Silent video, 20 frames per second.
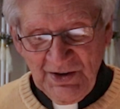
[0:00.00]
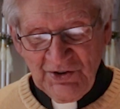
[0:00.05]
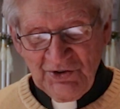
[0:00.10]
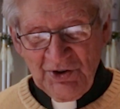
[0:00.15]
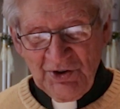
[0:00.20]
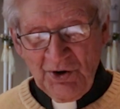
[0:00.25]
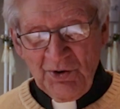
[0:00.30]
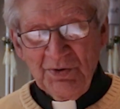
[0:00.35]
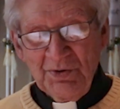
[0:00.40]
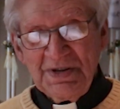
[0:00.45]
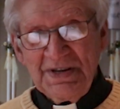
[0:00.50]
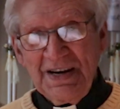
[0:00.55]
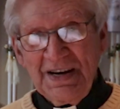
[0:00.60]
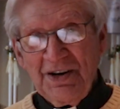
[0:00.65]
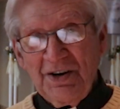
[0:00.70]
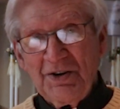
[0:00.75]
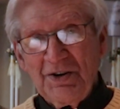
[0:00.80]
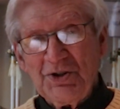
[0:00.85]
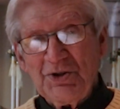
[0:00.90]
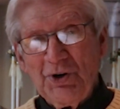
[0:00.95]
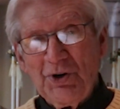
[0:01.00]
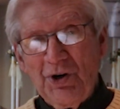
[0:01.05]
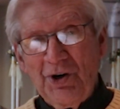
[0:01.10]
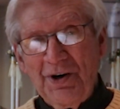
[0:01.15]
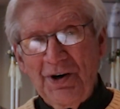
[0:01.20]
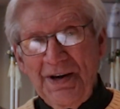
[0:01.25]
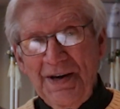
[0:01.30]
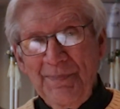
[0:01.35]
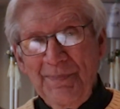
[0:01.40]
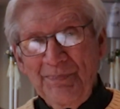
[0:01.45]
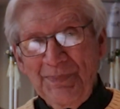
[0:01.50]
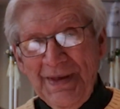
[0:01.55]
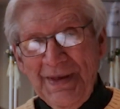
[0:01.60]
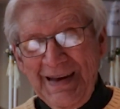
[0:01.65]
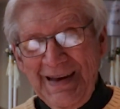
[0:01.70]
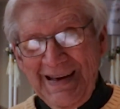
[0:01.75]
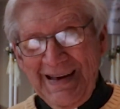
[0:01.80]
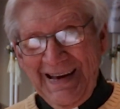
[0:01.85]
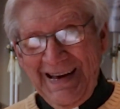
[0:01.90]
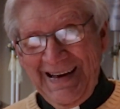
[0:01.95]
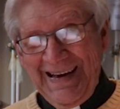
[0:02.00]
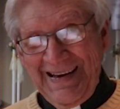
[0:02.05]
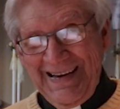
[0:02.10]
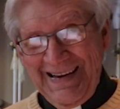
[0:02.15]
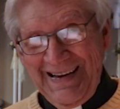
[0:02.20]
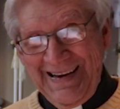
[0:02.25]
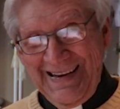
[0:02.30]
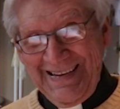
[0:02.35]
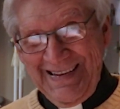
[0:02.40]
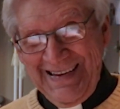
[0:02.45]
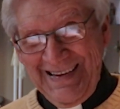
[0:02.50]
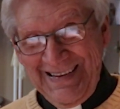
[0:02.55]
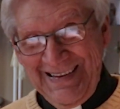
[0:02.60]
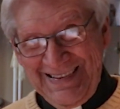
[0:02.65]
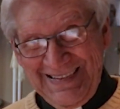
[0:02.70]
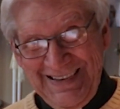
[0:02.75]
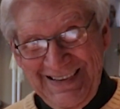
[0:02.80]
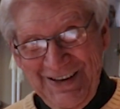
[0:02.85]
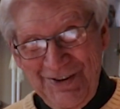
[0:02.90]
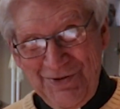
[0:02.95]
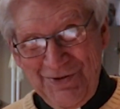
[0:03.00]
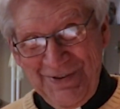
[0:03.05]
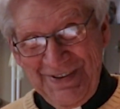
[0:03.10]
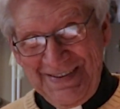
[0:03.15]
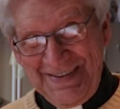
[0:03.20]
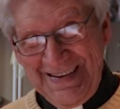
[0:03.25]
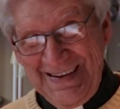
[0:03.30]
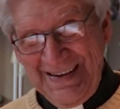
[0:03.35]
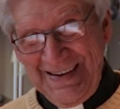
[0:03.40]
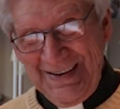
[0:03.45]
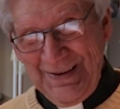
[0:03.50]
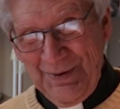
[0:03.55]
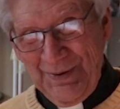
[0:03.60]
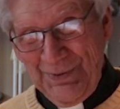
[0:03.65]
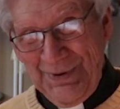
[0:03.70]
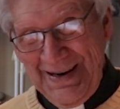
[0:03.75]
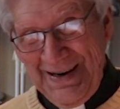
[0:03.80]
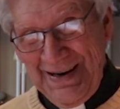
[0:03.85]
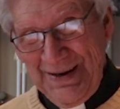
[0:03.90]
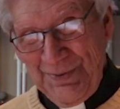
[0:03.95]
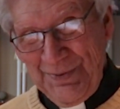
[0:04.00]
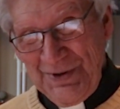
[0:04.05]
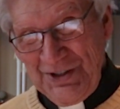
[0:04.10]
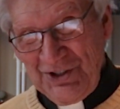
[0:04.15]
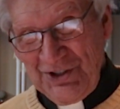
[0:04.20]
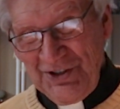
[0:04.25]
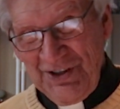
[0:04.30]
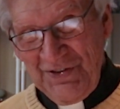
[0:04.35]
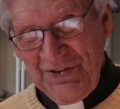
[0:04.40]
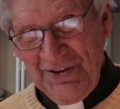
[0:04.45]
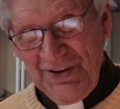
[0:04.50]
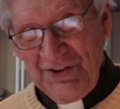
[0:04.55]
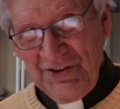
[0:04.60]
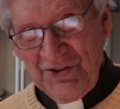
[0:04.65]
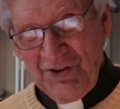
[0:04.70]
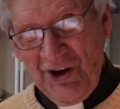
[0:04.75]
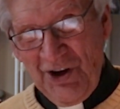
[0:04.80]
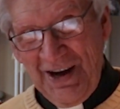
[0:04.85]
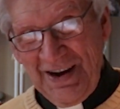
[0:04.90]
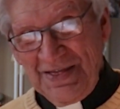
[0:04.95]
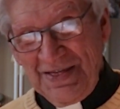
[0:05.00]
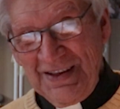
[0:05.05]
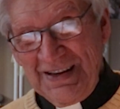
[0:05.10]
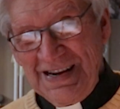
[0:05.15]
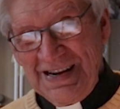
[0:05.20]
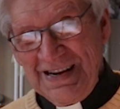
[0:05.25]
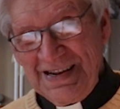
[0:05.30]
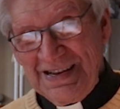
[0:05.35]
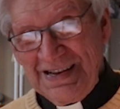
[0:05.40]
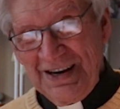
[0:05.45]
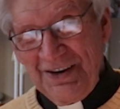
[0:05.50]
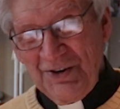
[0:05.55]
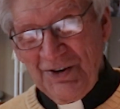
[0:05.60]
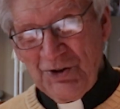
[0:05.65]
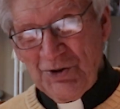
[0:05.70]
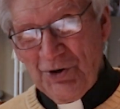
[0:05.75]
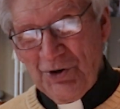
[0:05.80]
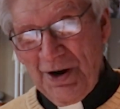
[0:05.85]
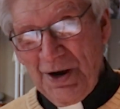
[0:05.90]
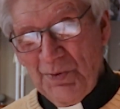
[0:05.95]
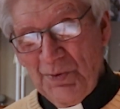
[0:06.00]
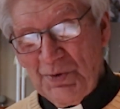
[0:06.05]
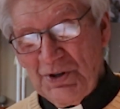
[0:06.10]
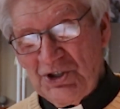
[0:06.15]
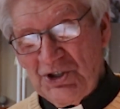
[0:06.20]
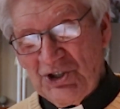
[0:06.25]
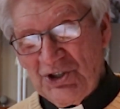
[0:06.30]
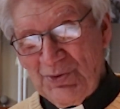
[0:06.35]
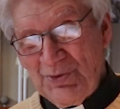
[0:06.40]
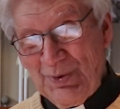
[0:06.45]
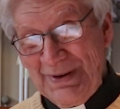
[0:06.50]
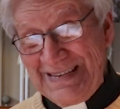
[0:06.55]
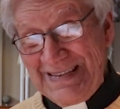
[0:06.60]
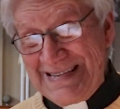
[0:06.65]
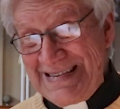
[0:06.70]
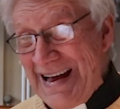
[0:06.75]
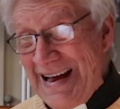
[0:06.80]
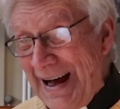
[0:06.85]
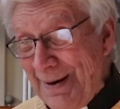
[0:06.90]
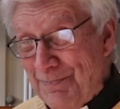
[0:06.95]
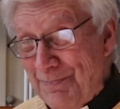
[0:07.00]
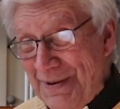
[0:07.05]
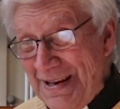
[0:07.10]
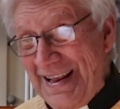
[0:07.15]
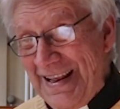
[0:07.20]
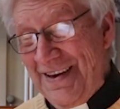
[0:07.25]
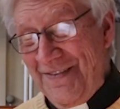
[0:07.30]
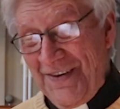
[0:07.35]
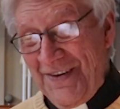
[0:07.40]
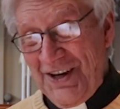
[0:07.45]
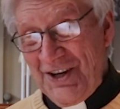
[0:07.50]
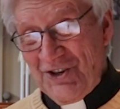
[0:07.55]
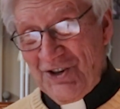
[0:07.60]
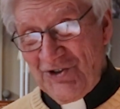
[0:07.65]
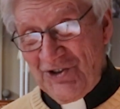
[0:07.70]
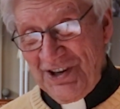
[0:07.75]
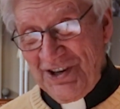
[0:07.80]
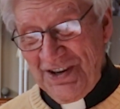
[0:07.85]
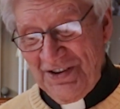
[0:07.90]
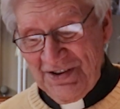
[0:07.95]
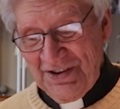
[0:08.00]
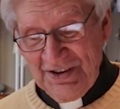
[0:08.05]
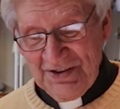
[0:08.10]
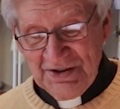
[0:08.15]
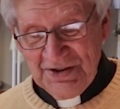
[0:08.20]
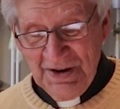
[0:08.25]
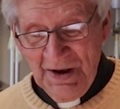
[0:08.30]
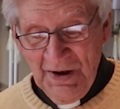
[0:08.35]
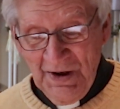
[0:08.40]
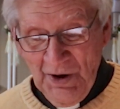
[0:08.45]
So territory, and it's interesting the way in which this is thought, that the territory which was not believing in Jesus